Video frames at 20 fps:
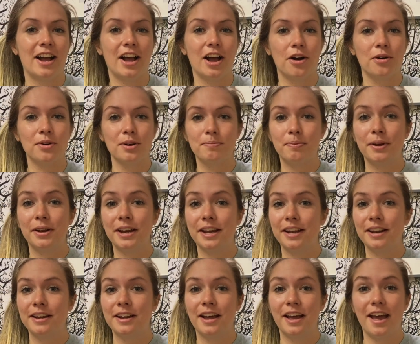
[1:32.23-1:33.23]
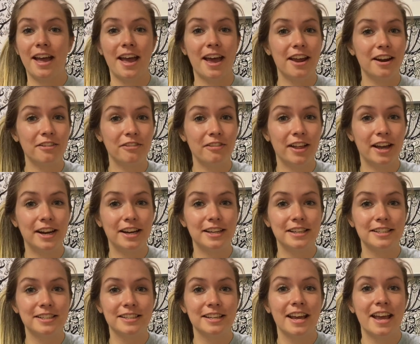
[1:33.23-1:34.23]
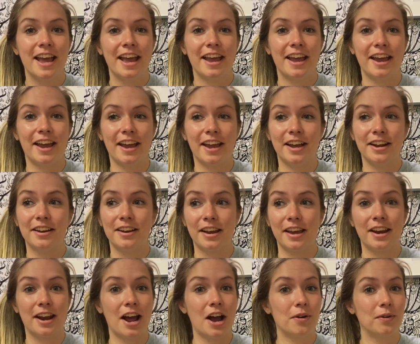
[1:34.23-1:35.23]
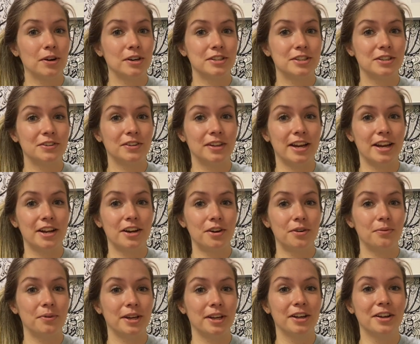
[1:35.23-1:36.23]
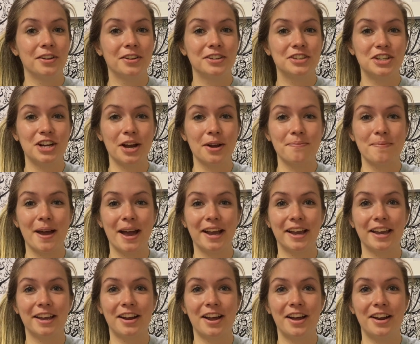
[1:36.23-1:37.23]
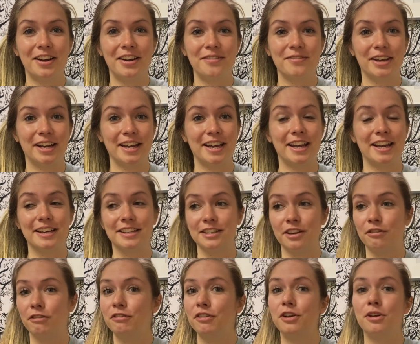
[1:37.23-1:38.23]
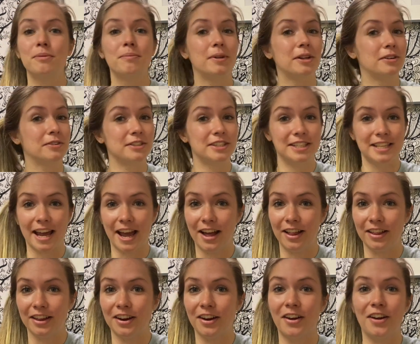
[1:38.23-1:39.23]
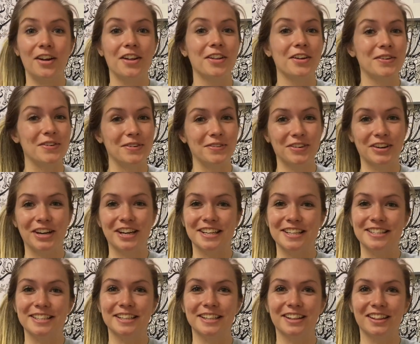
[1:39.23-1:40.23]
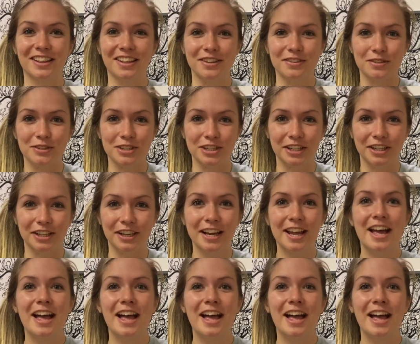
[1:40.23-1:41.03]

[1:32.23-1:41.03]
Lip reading: We put in a head of lettuce, and an hour or two later we check back in on him and he has a full-blown salad all over his enclosure.